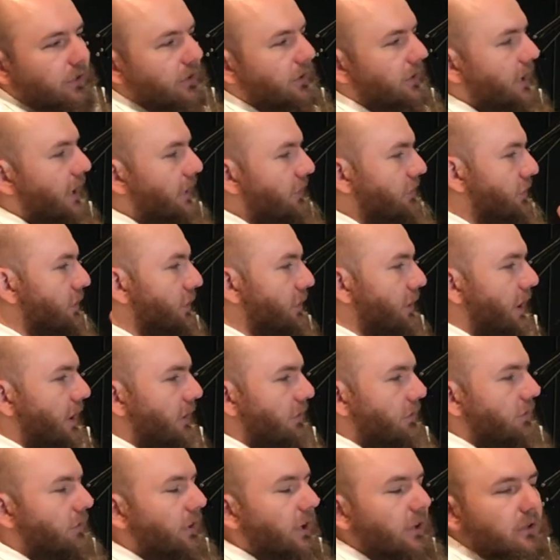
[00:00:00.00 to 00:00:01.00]
It does not
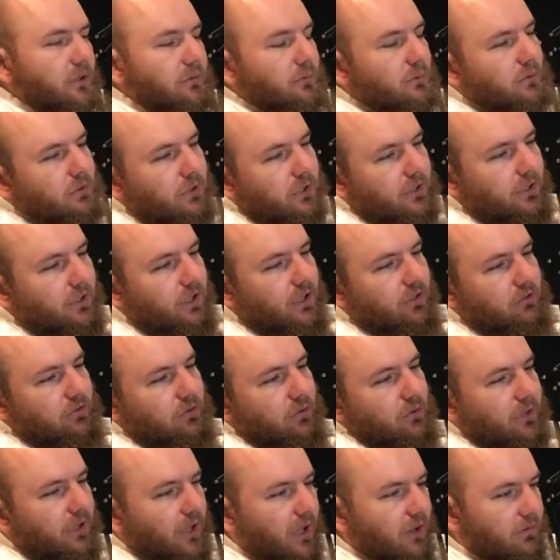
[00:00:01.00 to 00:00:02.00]
have sandalwood, it does
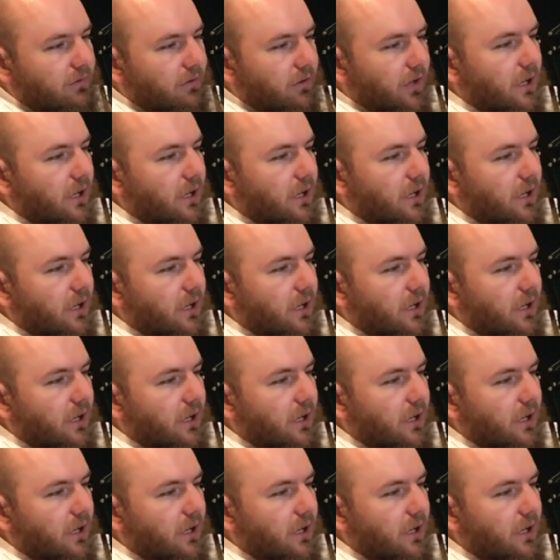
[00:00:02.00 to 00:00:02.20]
not have